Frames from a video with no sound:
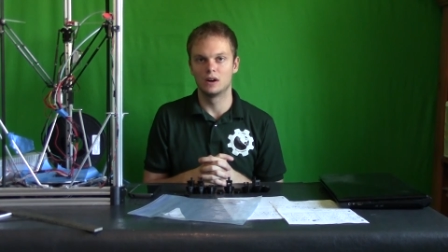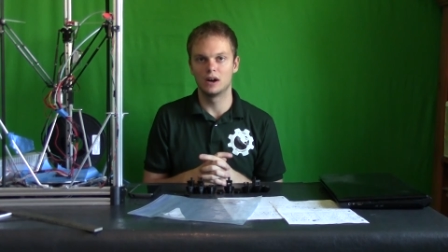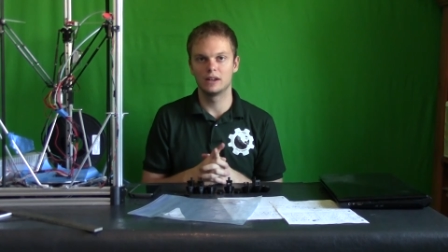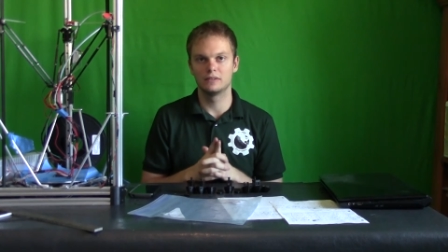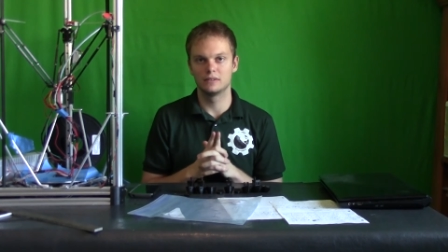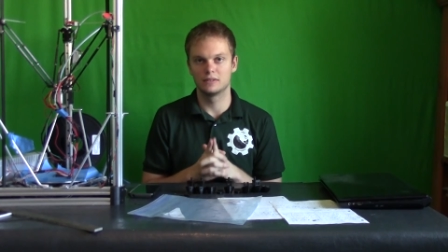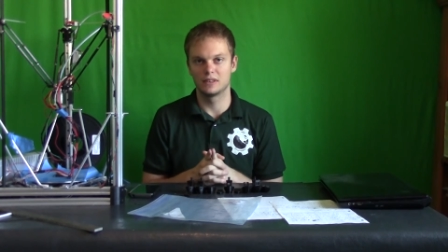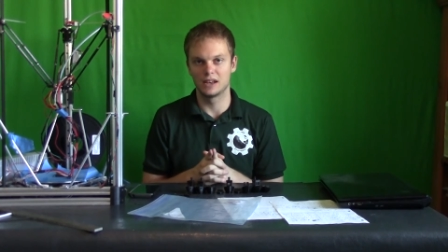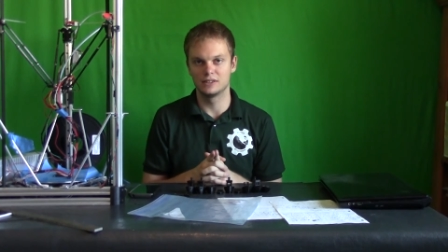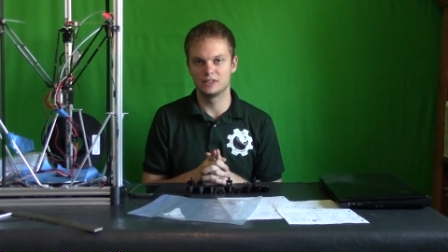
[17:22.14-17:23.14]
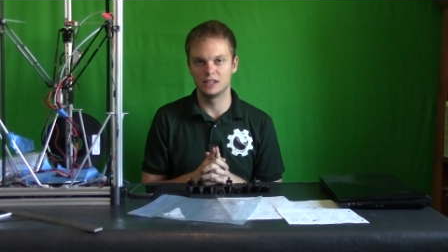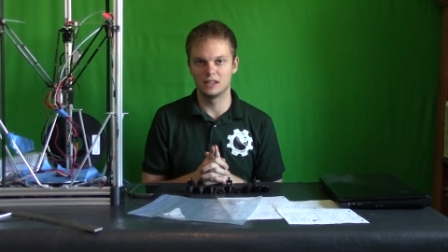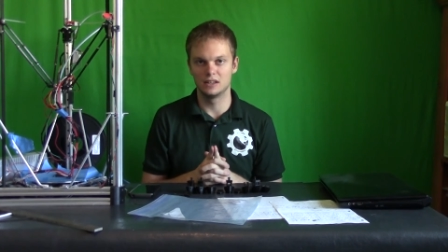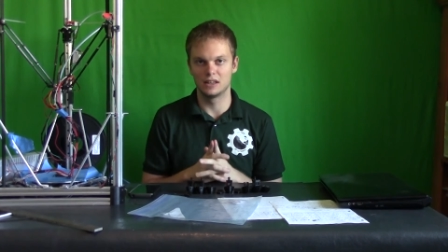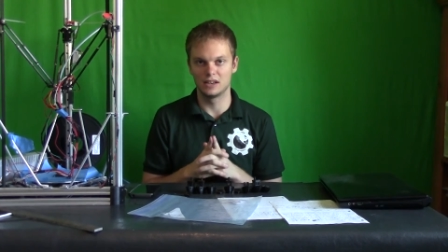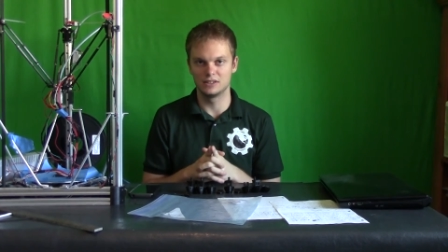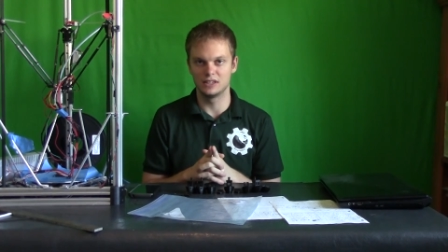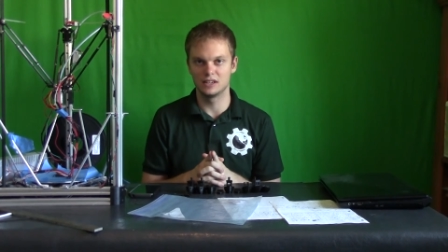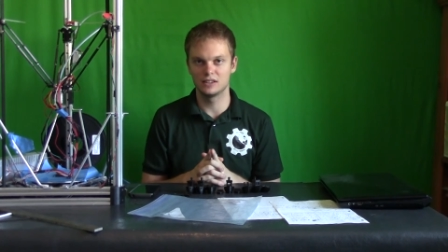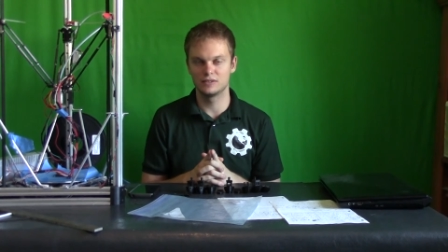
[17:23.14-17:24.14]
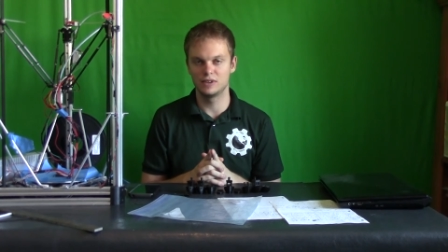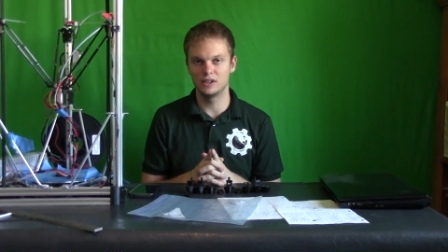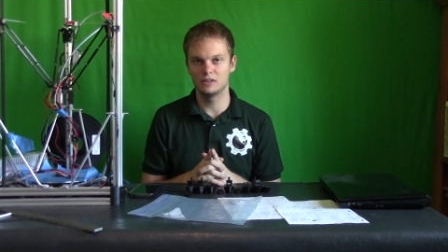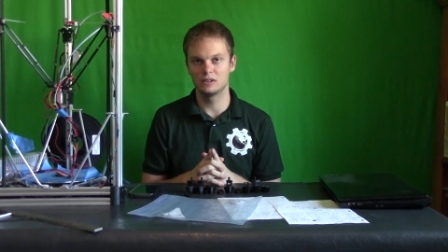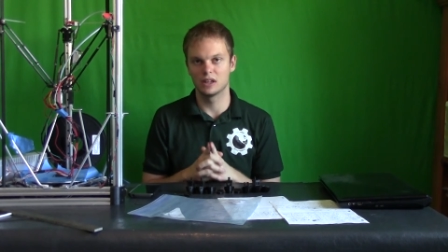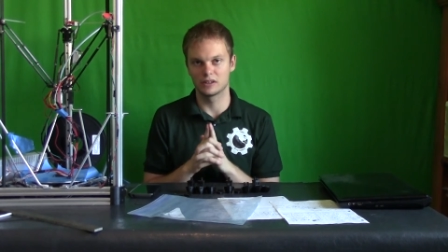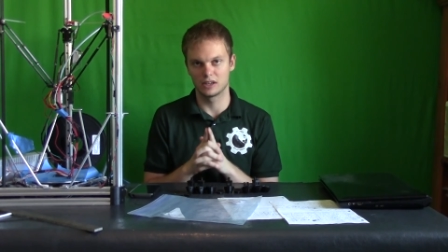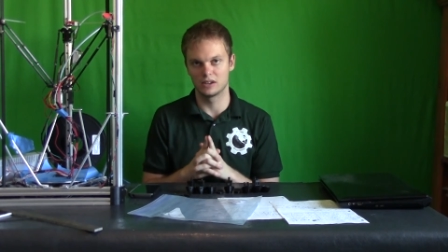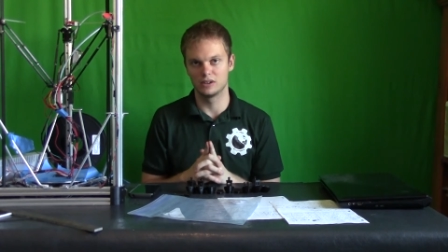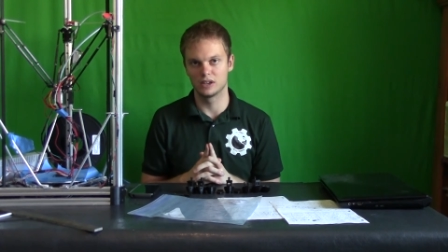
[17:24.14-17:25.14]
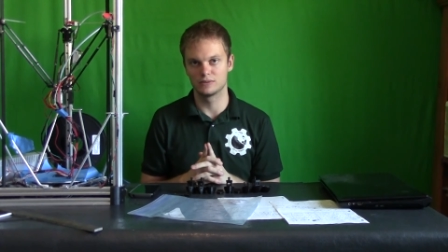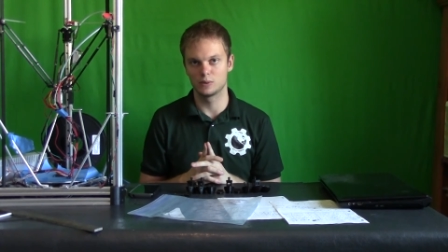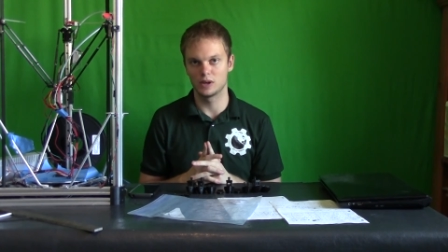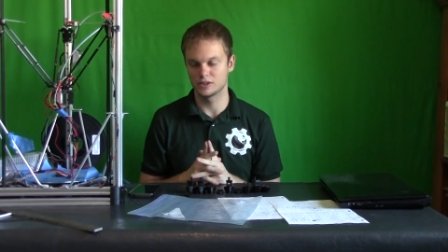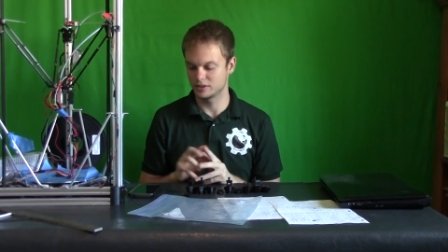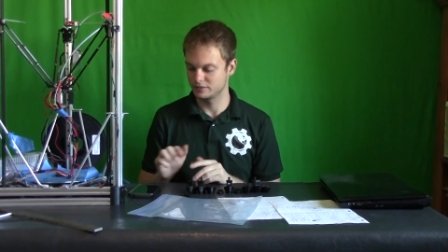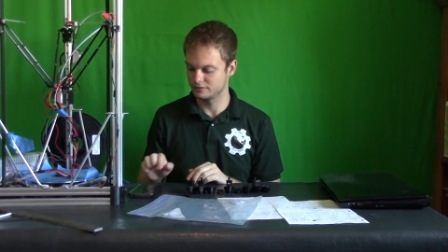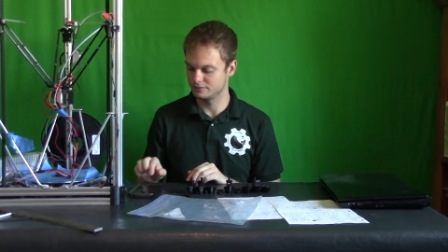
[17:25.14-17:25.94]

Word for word: Alright, that is the that is the end of this video. I'd like to thank you guys for watching.